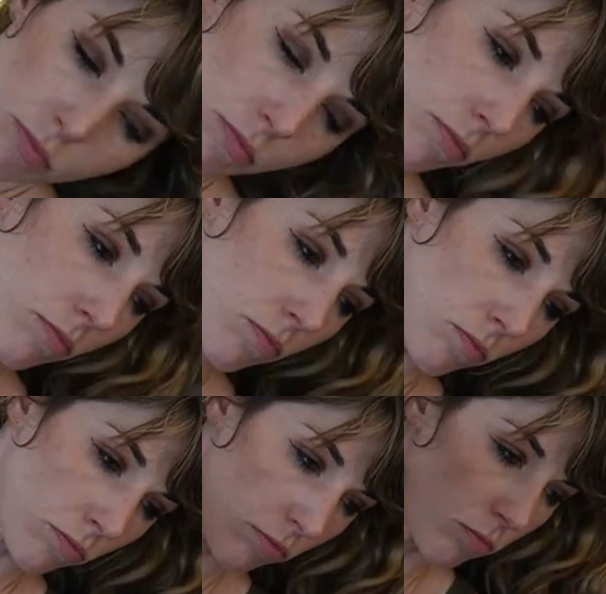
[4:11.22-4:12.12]
actually
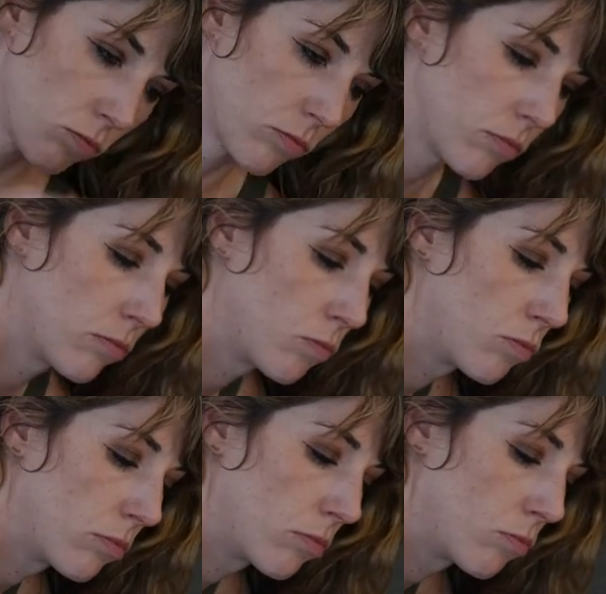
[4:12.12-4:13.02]
make
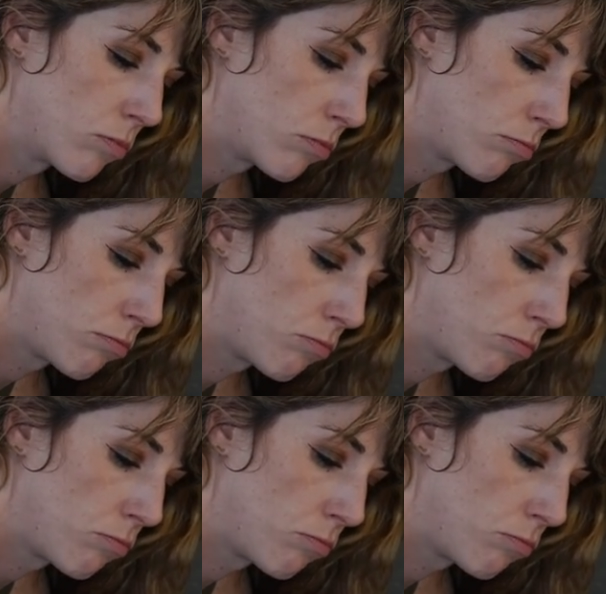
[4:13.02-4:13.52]
sleep apnea